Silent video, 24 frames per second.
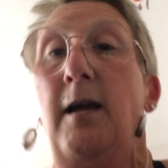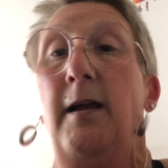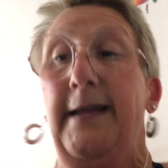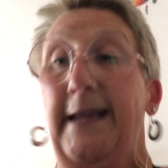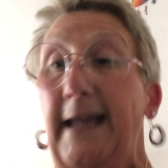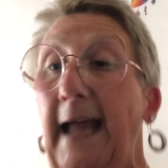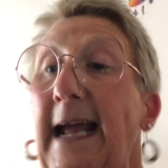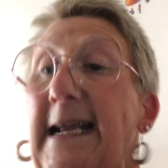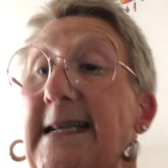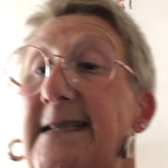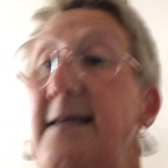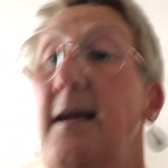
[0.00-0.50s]

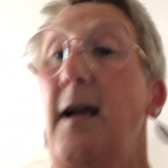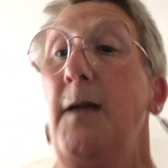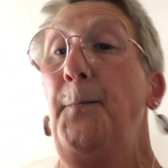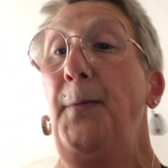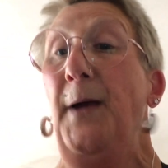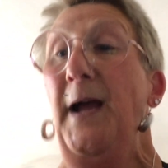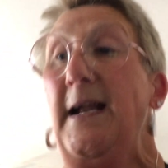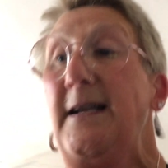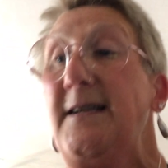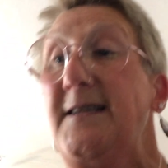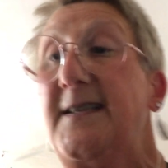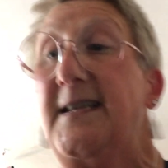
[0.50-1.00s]
Yes, I'm
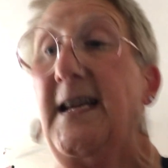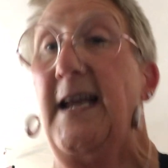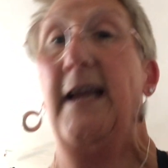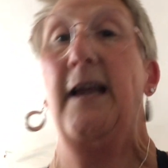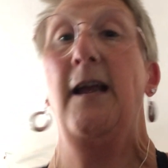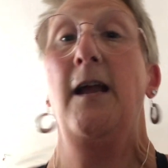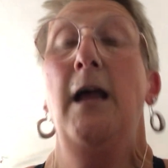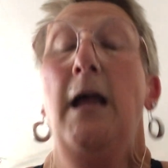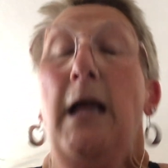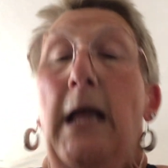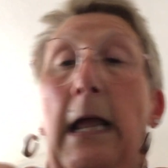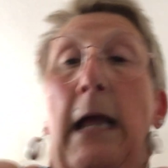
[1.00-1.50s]
panting,
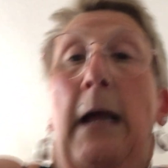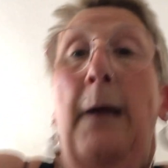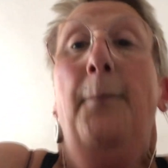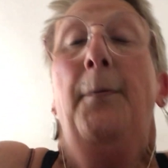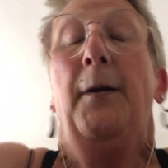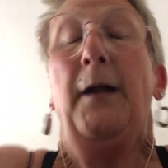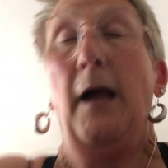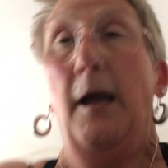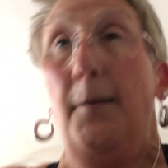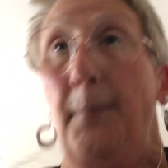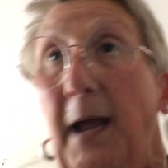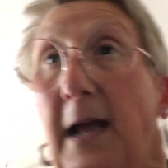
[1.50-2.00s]

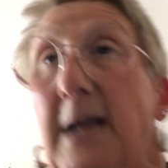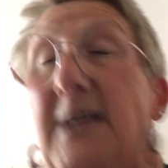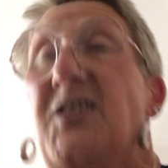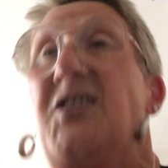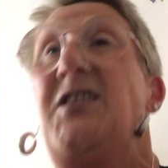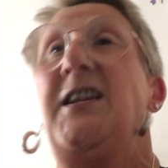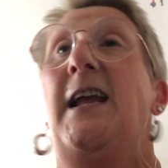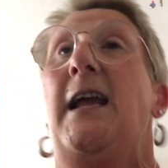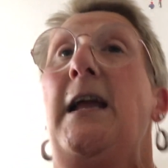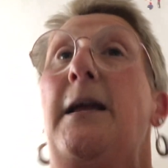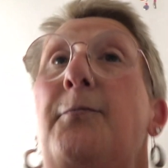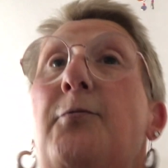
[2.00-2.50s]
but I'm
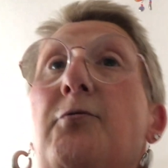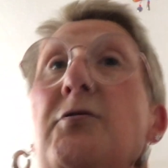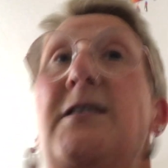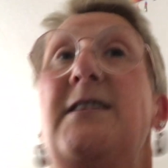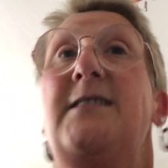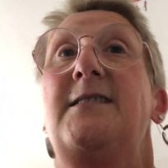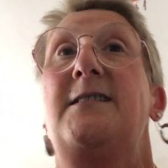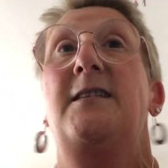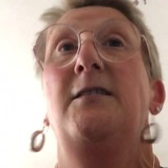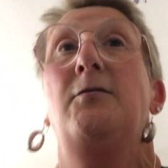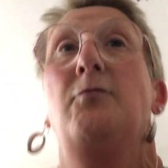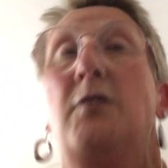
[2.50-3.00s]
actually able to
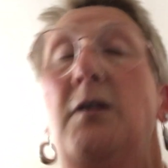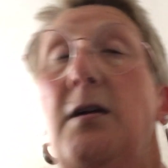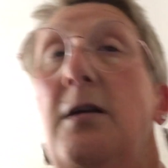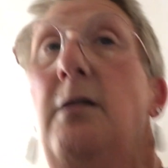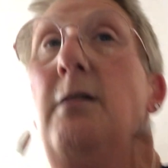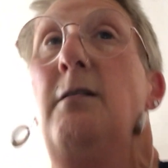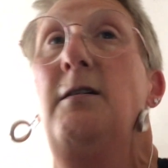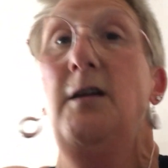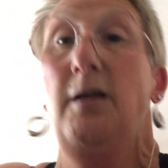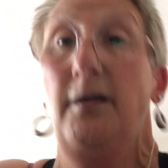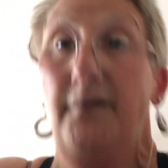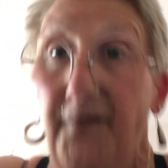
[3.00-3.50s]
still
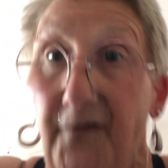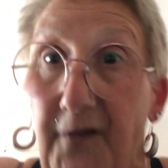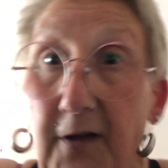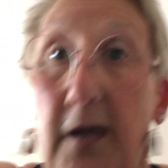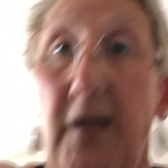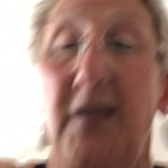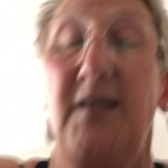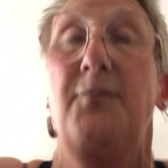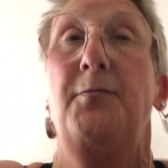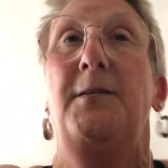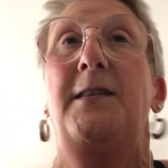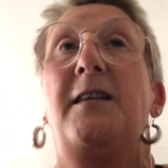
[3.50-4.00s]

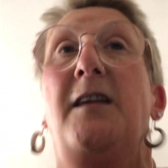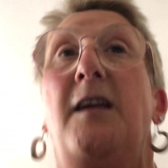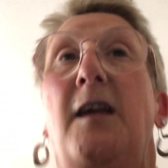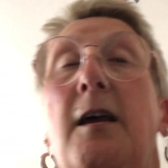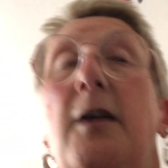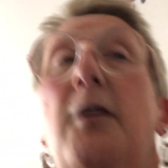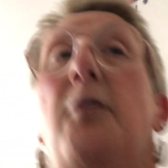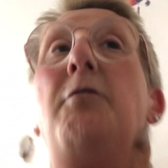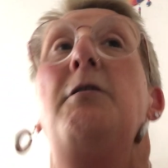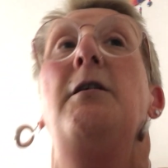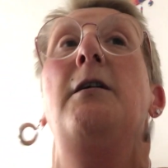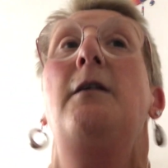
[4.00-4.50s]
converse with
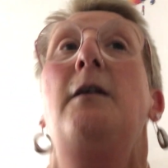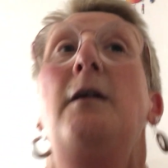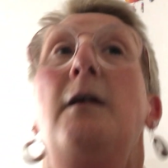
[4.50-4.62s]
you.